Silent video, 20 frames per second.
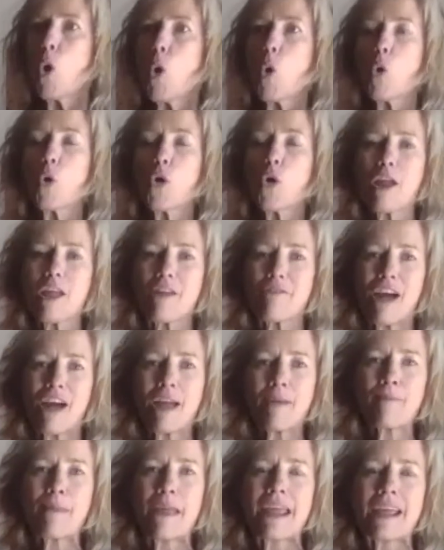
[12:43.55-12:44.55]
Or if I
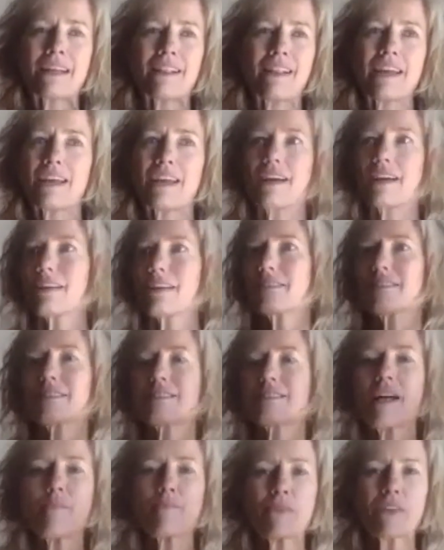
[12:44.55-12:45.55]
make like
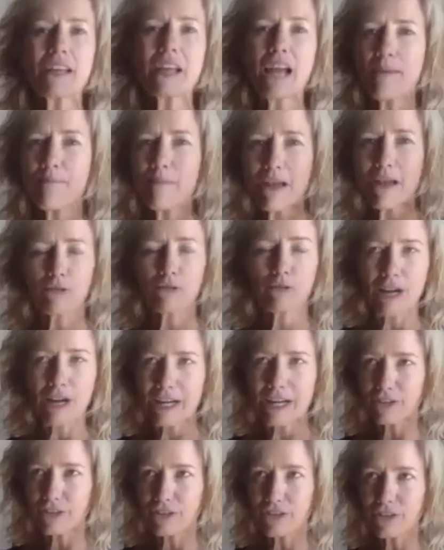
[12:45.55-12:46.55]
something I make
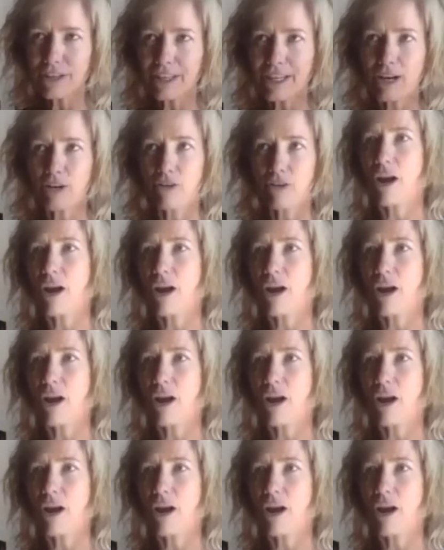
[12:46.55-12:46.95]
regularly, or I